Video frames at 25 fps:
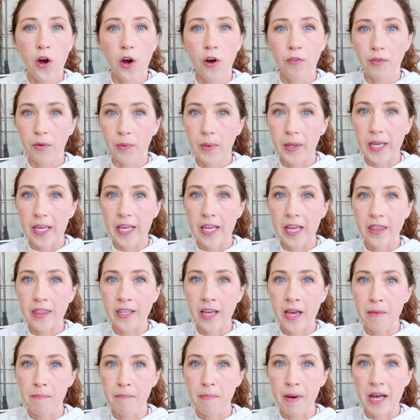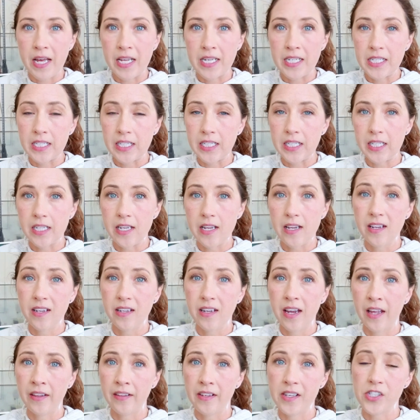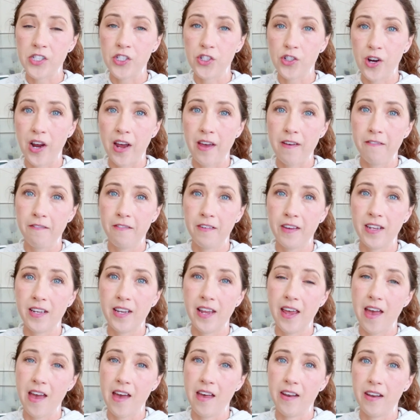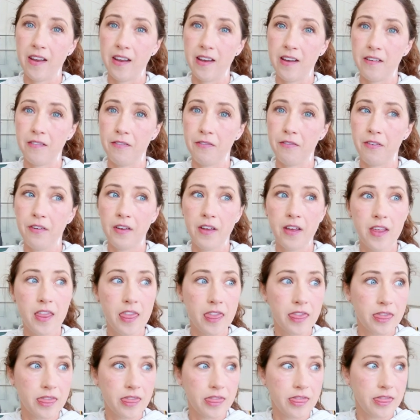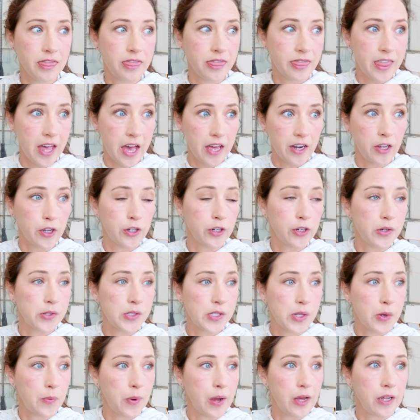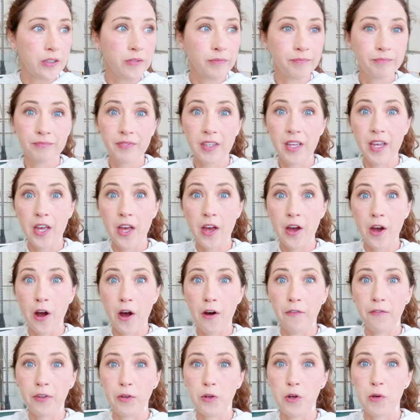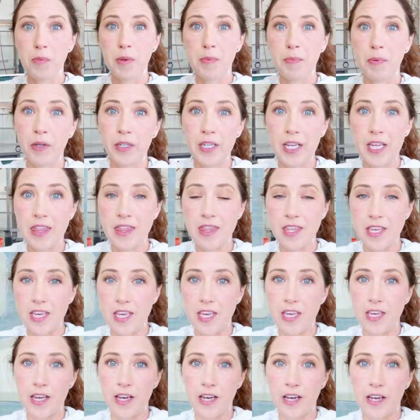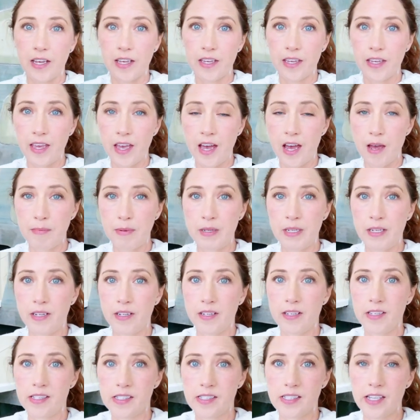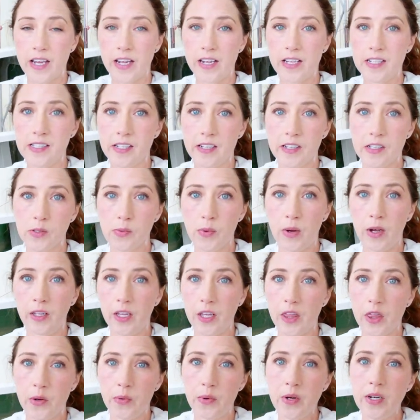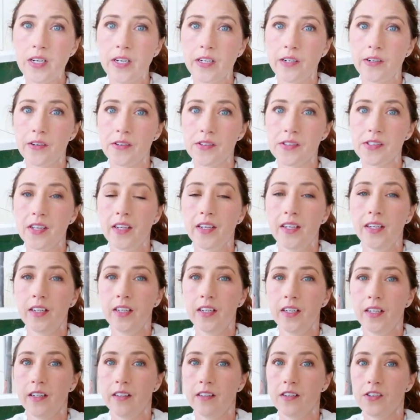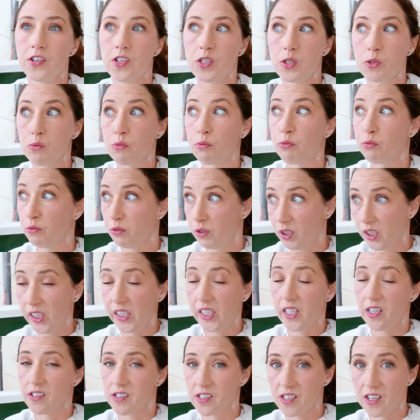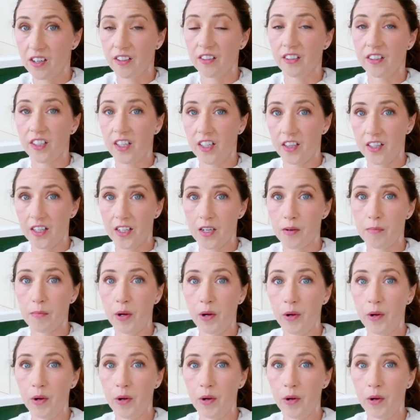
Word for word: Hopefully, we can get that bonded, at least dry fit, and if that all goes in well, hopefully, we'll be putting the uh, cabin sides in as well, like the windows. And then she's really gonna start looking like